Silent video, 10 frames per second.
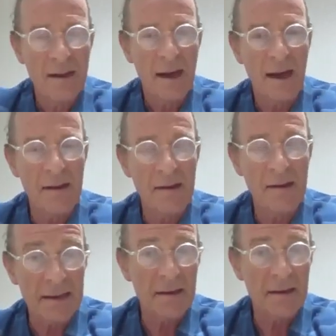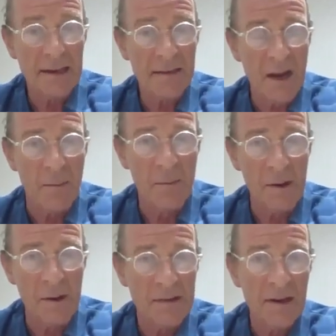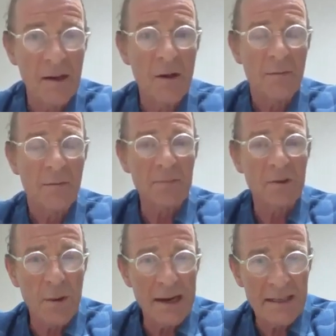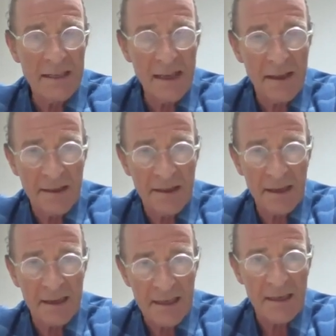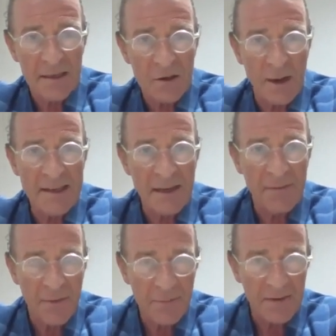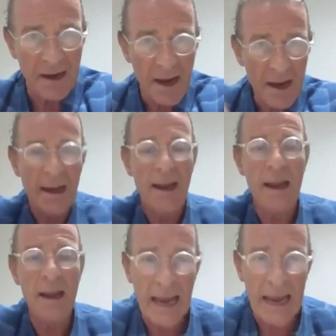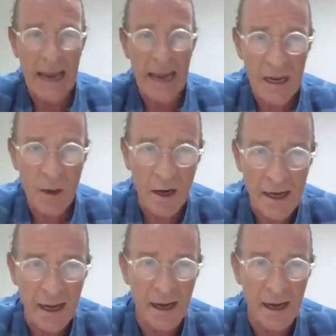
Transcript: set of numbers from 2030 to 2050 in any one year.